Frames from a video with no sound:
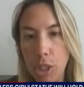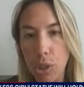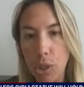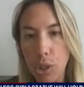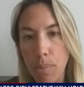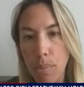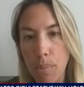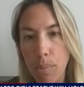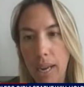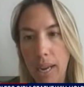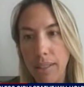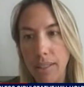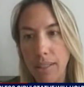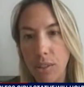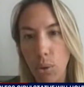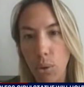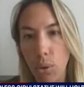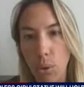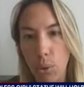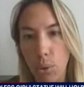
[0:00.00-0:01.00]
She
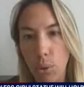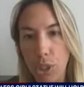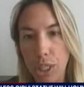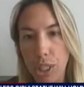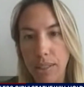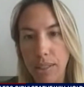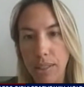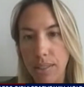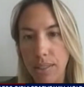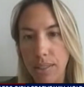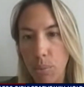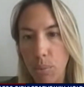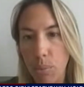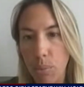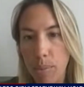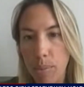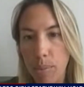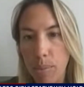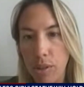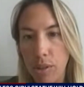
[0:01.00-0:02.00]
reminds all genders that
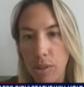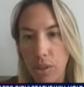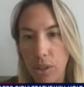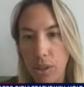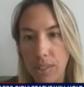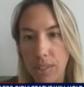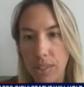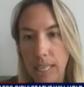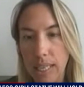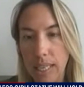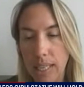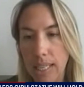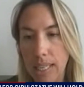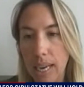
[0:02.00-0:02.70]
women deserve a seat at the